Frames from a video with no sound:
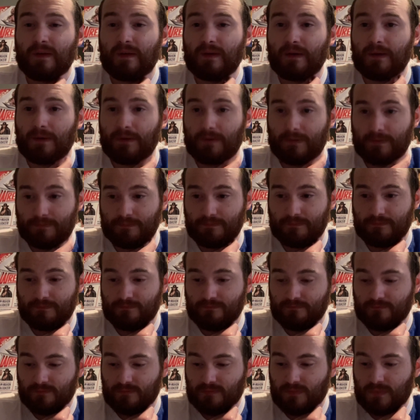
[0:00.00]
I
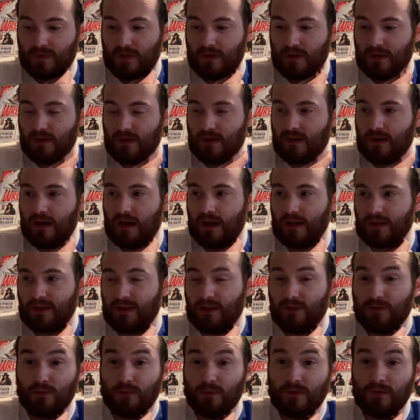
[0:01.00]
think
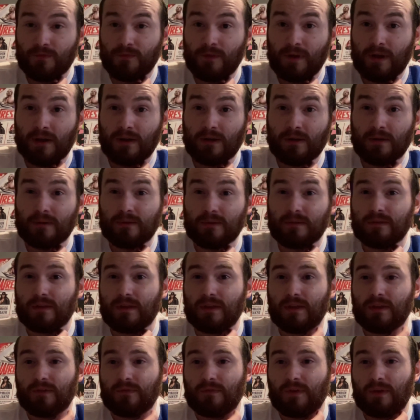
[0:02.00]
it's only fair
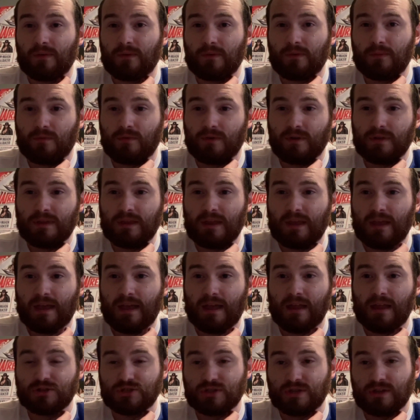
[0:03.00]
if everyone
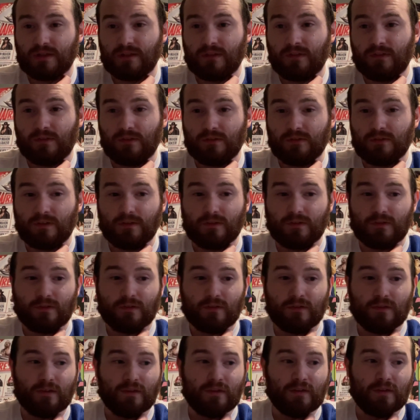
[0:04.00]
had a chance to
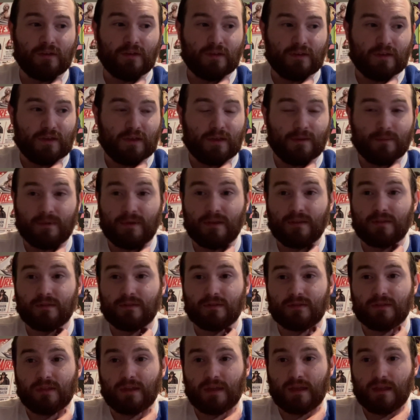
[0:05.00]
just admit
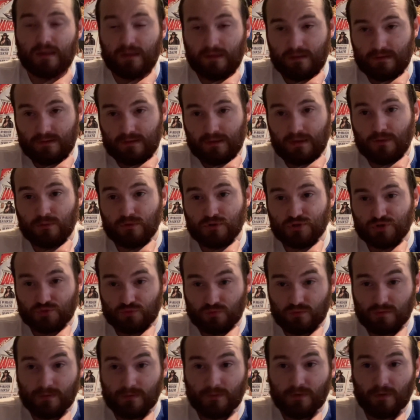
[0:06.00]
there were
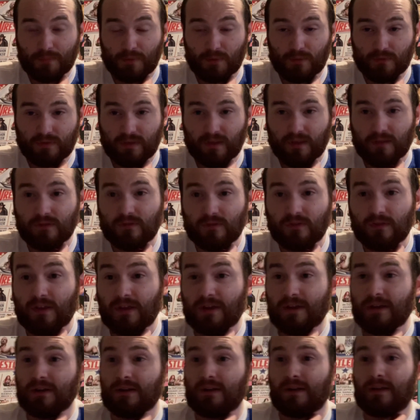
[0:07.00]
screw ups on both ends
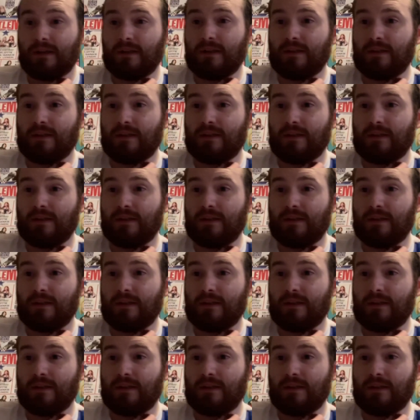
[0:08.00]
there,